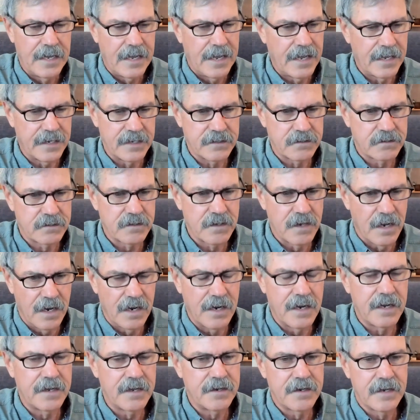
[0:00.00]
And it's
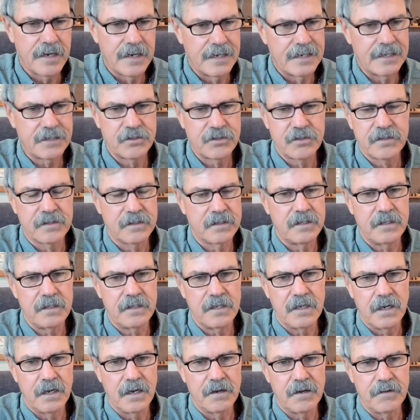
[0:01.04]
not
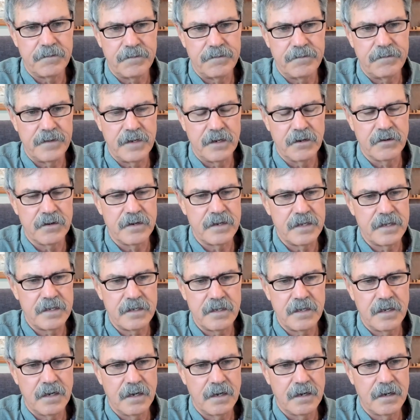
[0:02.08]
actually a
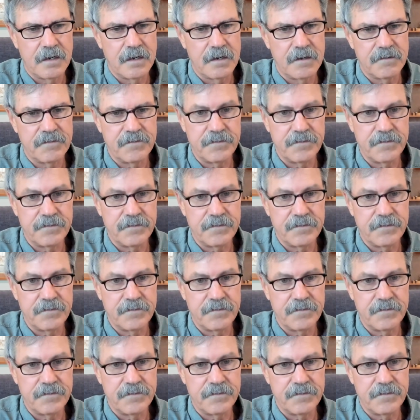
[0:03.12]
very uh,